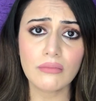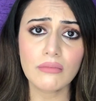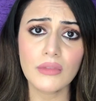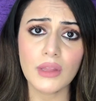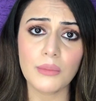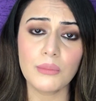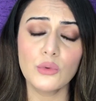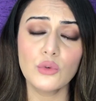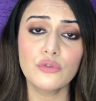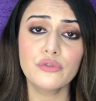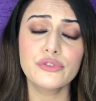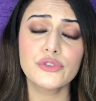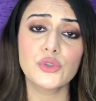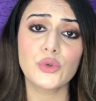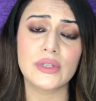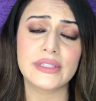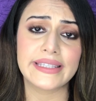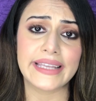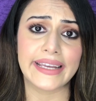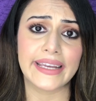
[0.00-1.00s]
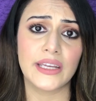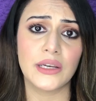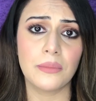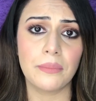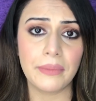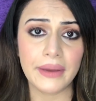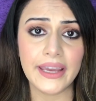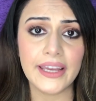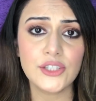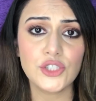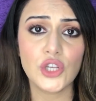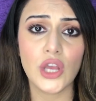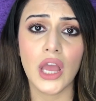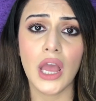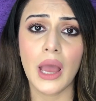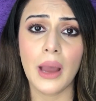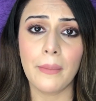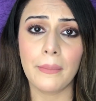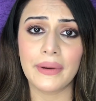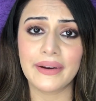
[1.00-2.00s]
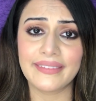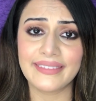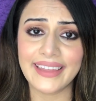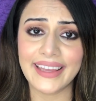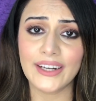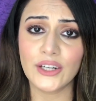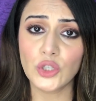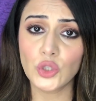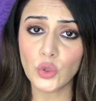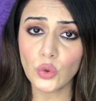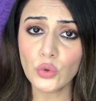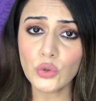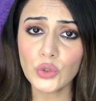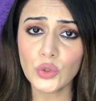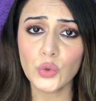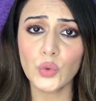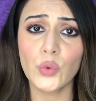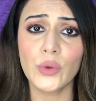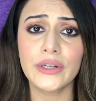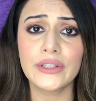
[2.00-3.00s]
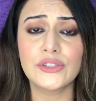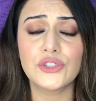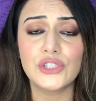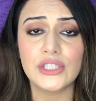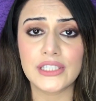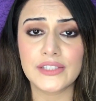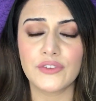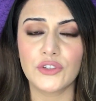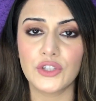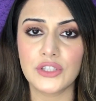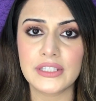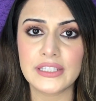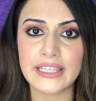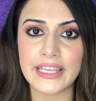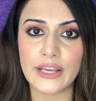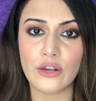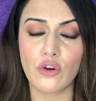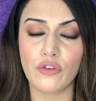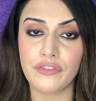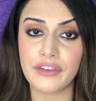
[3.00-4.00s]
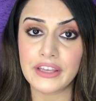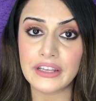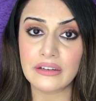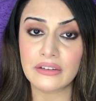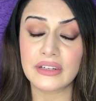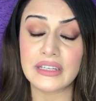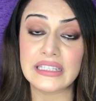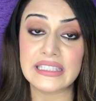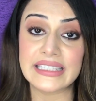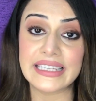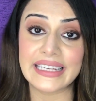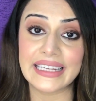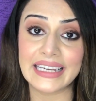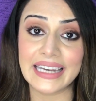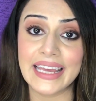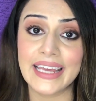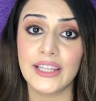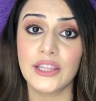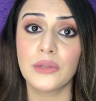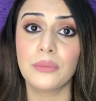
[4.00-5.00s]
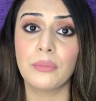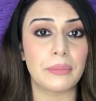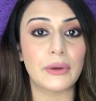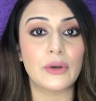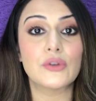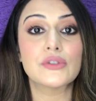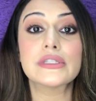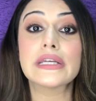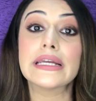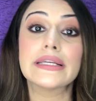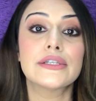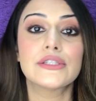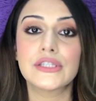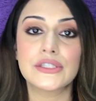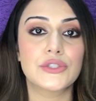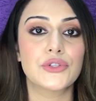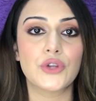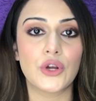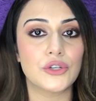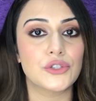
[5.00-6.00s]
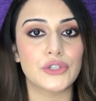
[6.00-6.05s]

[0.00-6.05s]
move to a 2nd page, but then don't do it just for the sake of increasing length, because it is not